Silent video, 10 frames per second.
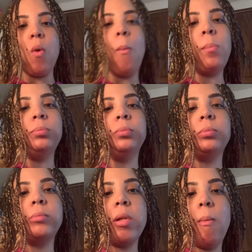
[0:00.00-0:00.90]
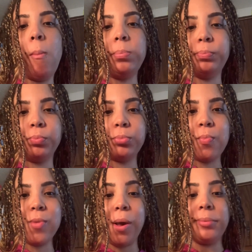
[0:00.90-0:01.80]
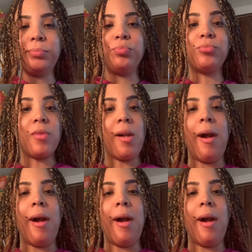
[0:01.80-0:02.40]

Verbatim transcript: Let me get into goodbye.